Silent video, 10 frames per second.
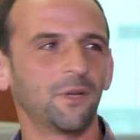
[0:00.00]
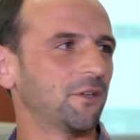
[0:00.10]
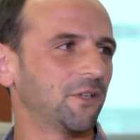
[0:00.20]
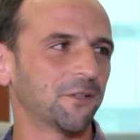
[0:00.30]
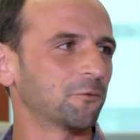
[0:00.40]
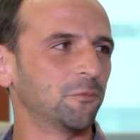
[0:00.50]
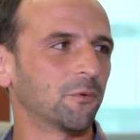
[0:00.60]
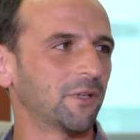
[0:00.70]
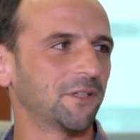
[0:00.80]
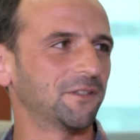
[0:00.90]
mayor, neither of whom
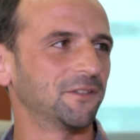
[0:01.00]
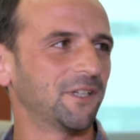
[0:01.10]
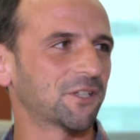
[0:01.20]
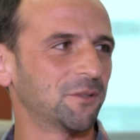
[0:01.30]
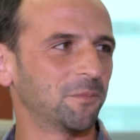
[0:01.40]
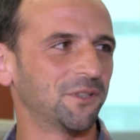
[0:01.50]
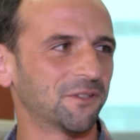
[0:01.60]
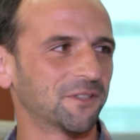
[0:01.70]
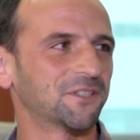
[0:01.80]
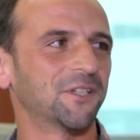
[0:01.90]
are running the election, but
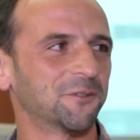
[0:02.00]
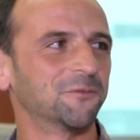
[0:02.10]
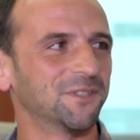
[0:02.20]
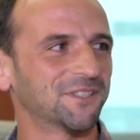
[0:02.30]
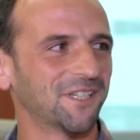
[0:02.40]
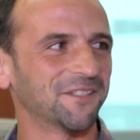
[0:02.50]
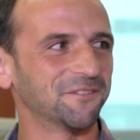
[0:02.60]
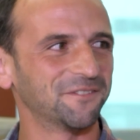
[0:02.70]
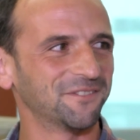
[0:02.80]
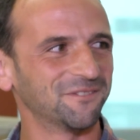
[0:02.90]
they're the center of this kind
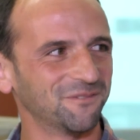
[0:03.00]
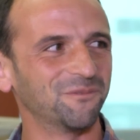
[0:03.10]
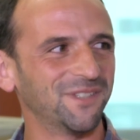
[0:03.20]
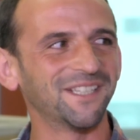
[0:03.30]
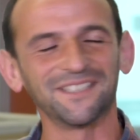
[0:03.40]
of mm-hmm. big